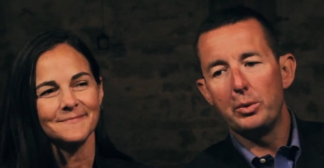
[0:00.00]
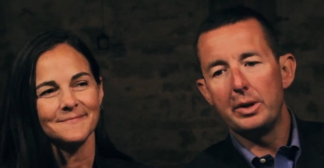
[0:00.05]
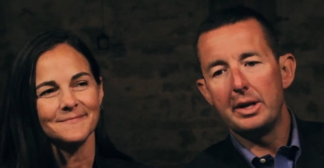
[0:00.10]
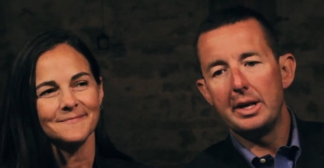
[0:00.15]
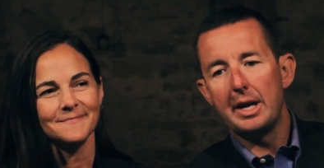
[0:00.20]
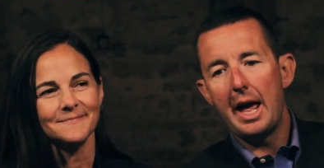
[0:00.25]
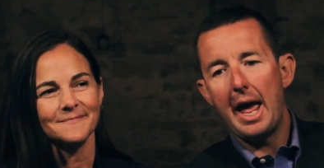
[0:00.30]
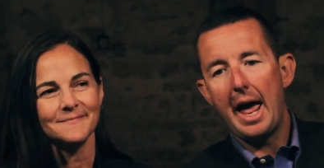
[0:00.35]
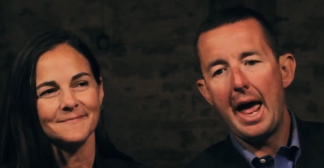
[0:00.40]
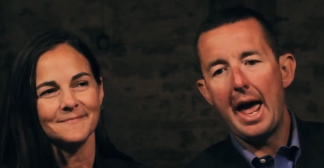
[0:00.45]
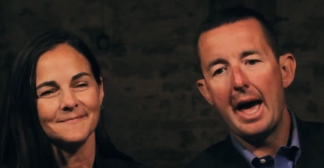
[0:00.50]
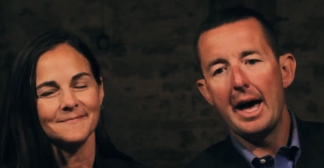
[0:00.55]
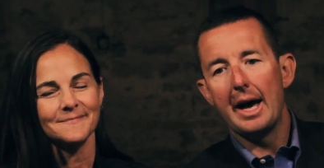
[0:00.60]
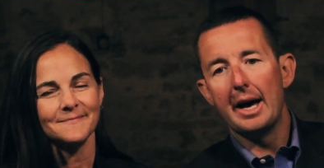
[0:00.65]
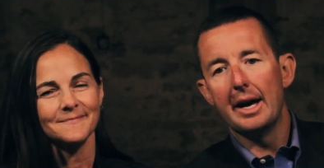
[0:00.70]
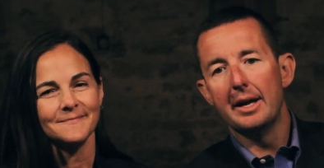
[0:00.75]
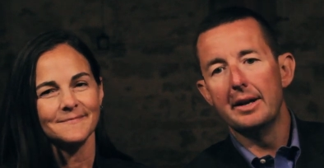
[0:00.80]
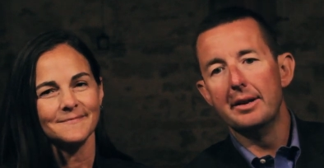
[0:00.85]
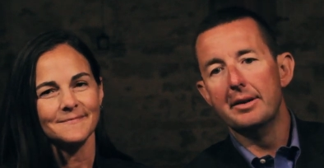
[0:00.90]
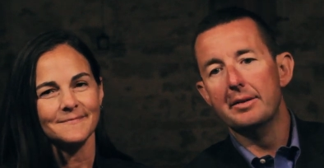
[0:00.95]
Speaker 1: we
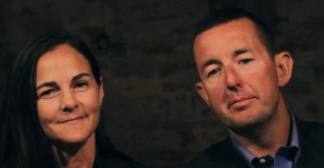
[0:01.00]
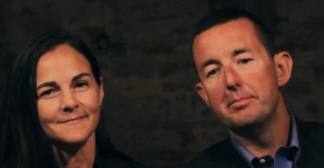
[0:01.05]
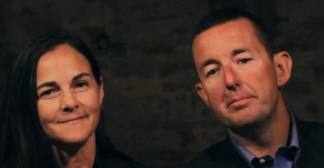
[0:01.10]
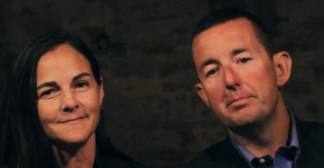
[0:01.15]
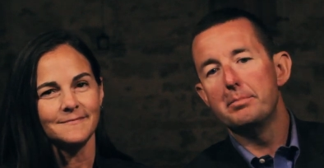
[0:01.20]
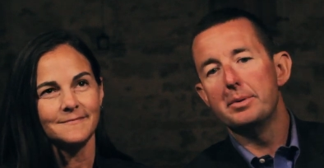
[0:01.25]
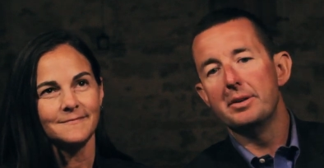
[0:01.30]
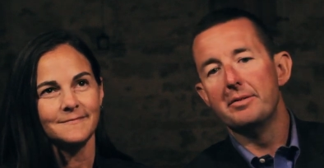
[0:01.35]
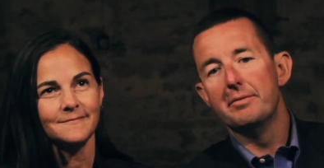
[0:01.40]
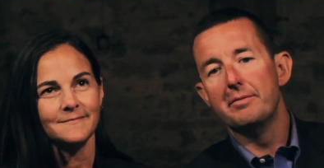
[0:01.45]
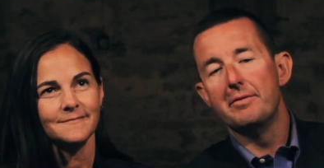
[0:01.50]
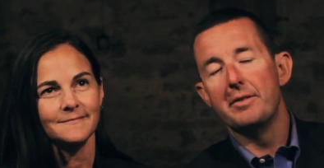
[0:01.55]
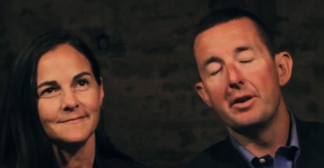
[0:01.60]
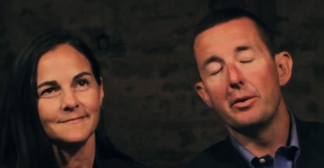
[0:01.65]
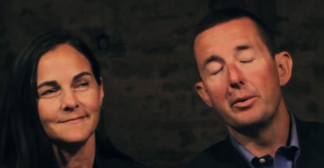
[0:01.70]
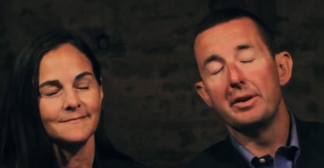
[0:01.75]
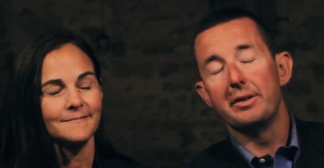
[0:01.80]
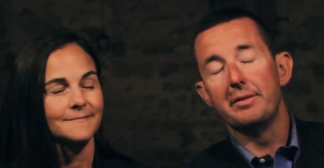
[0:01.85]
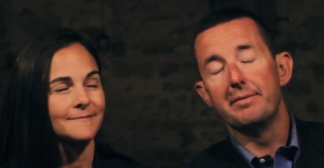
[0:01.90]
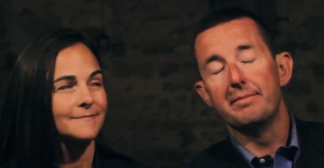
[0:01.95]
had been
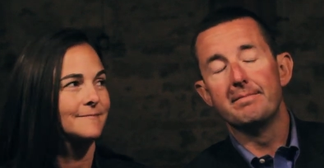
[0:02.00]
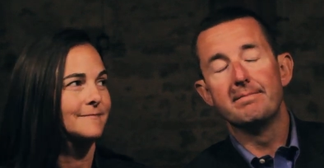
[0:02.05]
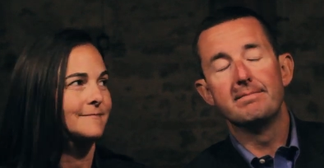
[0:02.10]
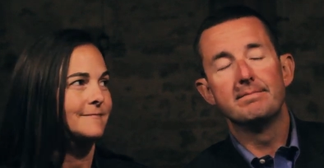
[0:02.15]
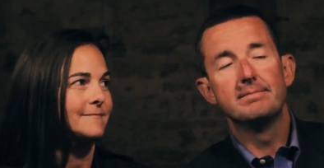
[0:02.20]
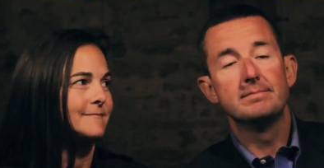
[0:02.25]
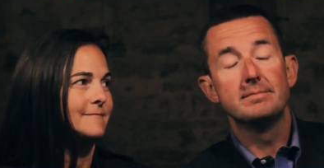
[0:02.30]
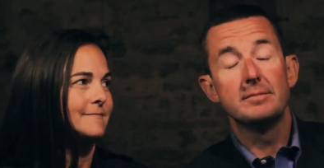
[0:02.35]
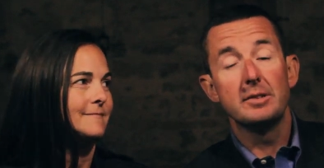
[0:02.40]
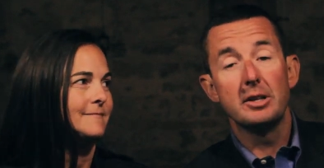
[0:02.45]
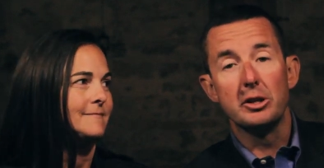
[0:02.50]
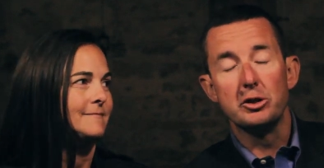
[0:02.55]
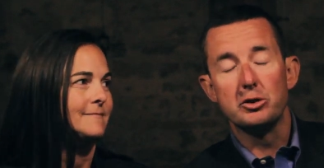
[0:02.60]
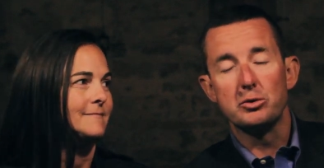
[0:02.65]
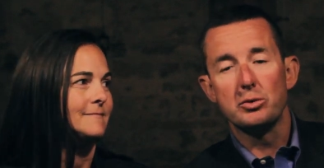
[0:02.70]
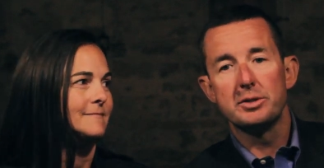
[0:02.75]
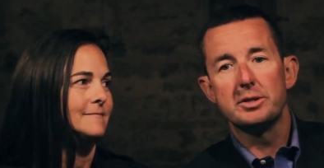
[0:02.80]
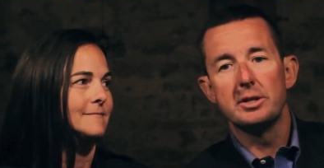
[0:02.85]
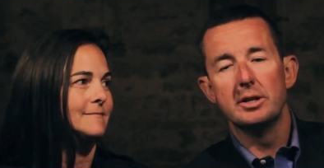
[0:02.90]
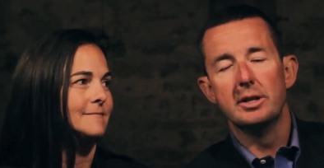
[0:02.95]
very
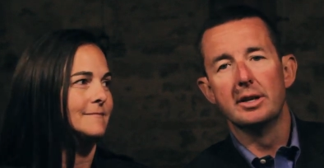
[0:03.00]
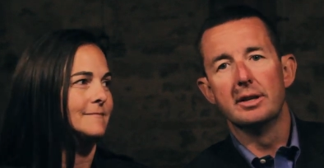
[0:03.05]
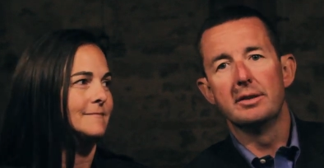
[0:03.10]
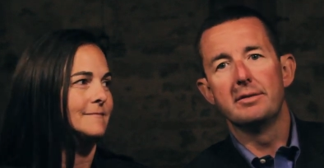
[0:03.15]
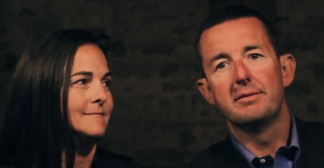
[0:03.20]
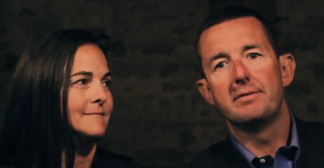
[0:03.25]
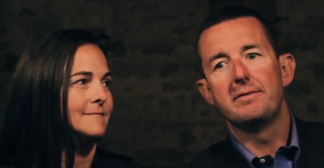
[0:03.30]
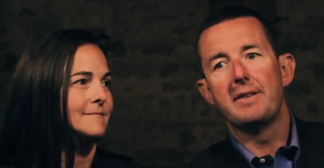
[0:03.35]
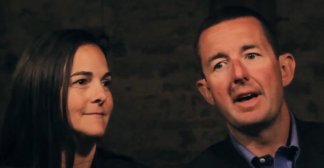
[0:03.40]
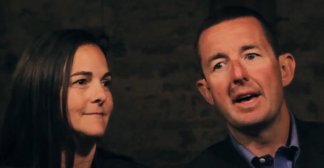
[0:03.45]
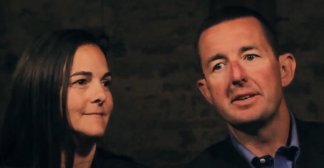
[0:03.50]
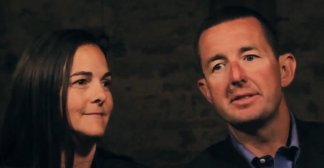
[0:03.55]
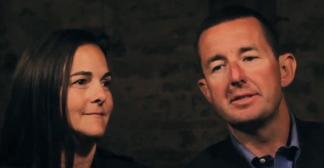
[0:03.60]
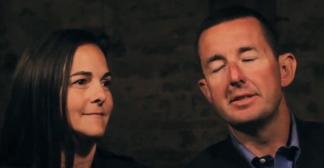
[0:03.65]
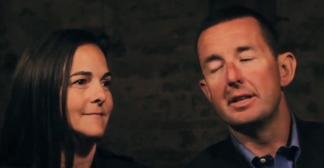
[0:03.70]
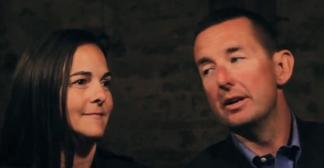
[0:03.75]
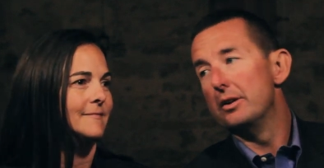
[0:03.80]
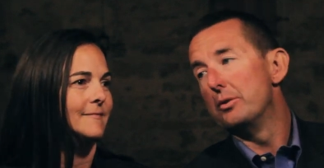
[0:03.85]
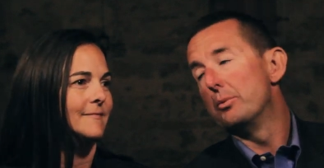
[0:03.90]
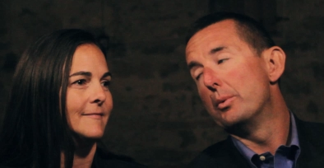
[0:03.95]
interested in,
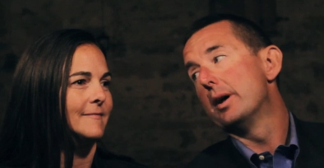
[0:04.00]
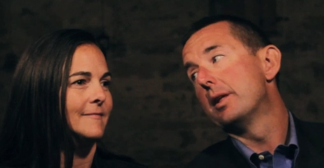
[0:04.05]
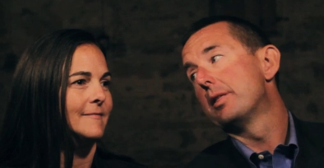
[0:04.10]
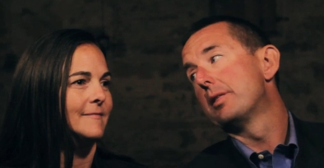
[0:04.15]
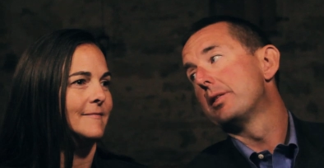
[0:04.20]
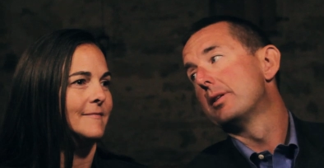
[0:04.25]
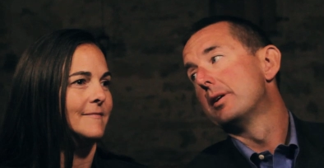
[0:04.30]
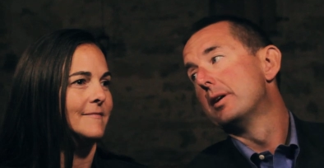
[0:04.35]
fascinated with,